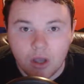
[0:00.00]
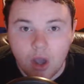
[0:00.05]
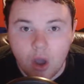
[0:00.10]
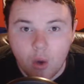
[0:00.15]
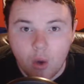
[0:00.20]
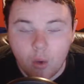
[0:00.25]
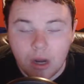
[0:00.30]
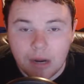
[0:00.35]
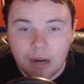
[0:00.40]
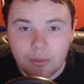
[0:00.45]

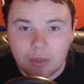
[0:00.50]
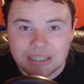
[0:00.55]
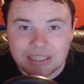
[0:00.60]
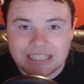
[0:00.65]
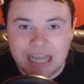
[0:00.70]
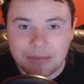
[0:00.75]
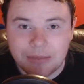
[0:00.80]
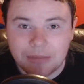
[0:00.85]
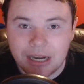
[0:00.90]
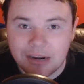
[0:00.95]
What up, what's
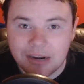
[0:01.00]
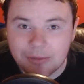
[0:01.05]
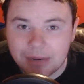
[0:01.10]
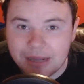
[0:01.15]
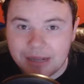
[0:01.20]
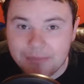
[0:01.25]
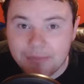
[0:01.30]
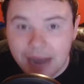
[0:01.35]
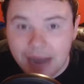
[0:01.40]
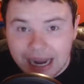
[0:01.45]
happening
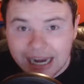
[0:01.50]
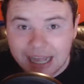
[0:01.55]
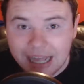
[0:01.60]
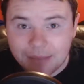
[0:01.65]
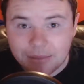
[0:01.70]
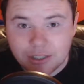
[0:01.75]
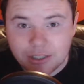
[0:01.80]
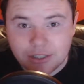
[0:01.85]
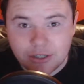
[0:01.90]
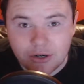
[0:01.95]
everybody? My
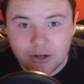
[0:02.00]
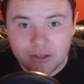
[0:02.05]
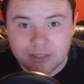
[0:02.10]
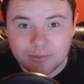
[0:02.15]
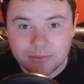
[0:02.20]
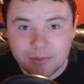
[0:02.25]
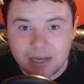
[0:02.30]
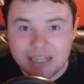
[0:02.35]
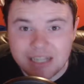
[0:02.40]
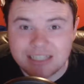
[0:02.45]
name is Charles
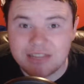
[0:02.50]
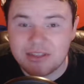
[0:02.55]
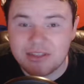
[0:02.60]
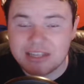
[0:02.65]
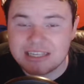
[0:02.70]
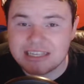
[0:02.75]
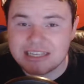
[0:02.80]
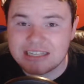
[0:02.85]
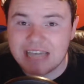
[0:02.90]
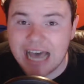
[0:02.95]
Blades and
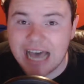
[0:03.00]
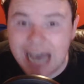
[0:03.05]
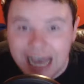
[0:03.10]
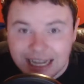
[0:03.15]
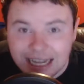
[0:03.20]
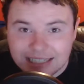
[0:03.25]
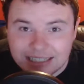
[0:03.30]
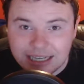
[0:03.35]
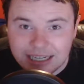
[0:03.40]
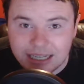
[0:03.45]
this is The
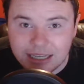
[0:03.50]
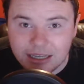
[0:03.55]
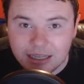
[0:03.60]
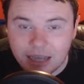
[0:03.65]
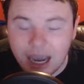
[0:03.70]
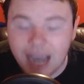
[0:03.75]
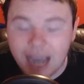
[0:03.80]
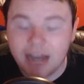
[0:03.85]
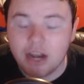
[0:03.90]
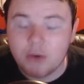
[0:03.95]
Hot Take.
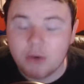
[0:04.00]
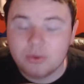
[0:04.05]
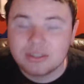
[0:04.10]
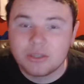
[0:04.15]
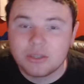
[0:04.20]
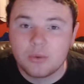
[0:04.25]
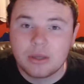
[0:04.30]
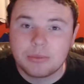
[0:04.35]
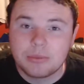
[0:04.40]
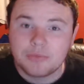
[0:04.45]
I know it's
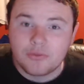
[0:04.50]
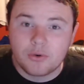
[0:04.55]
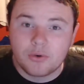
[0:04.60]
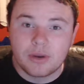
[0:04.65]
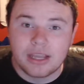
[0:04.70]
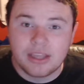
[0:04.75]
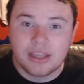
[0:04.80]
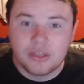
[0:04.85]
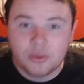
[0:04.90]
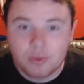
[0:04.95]
the week
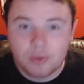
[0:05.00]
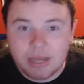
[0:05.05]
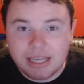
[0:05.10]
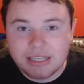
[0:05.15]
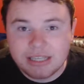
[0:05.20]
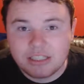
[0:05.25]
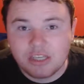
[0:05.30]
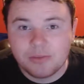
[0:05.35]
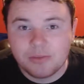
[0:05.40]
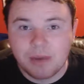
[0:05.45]
before
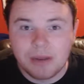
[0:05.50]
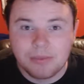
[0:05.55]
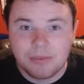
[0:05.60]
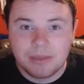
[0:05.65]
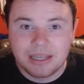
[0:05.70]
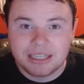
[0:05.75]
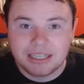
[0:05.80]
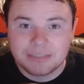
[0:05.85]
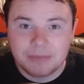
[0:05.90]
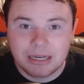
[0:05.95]
E3, so you might
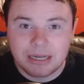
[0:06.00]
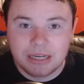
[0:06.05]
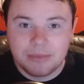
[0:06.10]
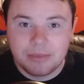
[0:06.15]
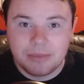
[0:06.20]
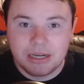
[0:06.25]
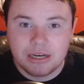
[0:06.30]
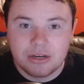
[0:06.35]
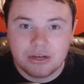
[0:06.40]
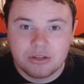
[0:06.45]
be expecting
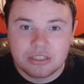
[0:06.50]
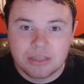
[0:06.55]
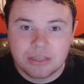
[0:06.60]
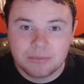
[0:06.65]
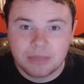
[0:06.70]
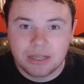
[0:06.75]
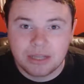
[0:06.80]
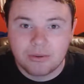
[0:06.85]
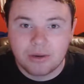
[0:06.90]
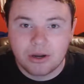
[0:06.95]
me to do
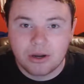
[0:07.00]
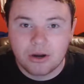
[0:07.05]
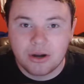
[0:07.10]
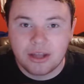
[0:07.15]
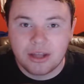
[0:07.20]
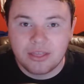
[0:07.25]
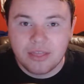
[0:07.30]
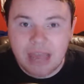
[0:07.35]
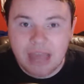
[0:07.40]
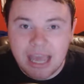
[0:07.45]
something
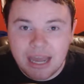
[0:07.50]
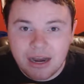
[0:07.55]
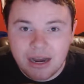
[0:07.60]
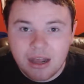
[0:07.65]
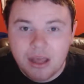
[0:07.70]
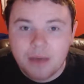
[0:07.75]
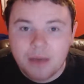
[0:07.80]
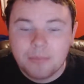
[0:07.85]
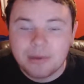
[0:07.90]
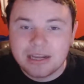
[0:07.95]
regarding that,
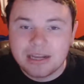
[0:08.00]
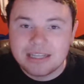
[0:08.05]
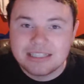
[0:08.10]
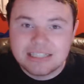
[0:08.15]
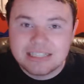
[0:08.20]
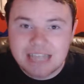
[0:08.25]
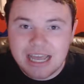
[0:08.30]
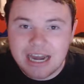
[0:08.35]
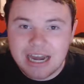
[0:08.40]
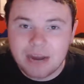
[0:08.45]
but
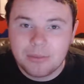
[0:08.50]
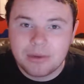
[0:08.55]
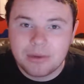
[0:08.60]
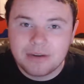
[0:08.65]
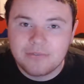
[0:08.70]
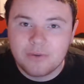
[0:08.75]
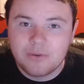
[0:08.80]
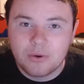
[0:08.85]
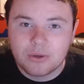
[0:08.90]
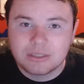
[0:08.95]
instead I'm going
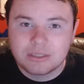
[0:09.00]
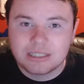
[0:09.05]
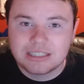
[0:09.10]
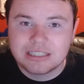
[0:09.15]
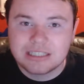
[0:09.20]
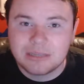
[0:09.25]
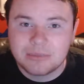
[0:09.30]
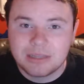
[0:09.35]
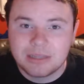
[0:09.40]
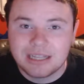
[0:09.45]
to focus on
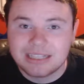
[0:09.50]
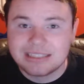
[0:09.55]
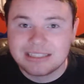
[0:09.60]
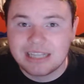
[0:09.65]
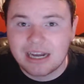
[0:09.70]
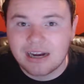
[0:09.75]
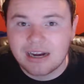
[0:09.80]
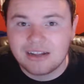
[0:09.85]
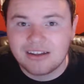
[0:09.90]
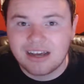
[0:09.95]
something that's
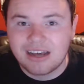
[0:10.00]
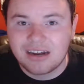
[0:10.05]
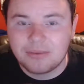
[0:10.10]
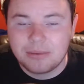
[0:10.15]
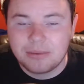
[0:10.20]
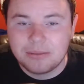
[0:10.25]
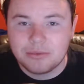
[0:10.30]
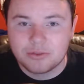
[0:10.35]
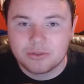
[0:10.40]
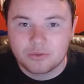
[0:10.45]
not on a lot of
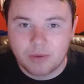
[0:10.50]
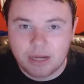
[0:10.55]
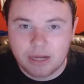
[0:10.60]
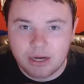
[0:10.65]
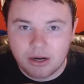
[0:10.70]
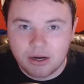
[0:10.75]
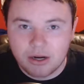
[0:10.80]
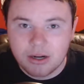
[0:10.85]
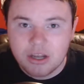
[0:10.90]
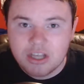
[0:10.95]
people's
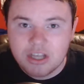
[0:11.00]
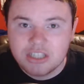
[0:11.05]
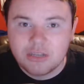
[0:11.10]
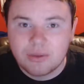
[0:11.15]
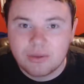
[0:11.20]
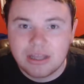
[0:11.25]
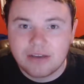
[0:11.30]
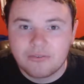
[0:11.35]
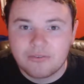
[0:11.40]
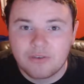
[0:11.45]
radar. So
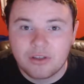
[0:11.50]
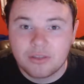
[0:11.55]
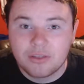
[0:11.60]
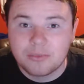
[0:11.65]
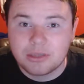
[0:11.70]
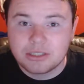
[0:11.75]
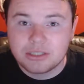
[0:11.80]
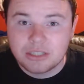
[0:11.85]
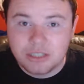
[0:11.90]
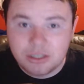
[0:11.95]
without further
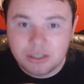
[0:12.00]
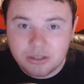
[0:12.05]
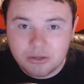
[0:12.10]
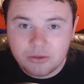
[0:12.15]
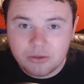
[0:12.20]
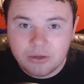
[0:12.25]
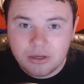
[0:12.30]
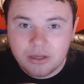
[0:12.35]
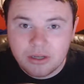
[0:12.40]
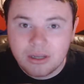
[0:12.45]
much
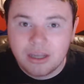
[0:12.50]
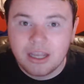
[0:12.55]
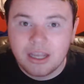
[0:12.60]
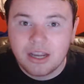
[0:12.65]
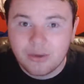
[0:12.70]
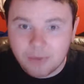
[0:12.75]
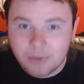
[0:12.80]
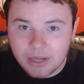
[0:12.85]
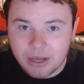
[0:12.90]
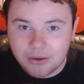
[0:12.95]
ado,
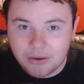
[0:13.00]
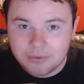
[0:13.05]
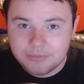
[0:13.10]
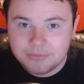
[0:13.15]
here we go.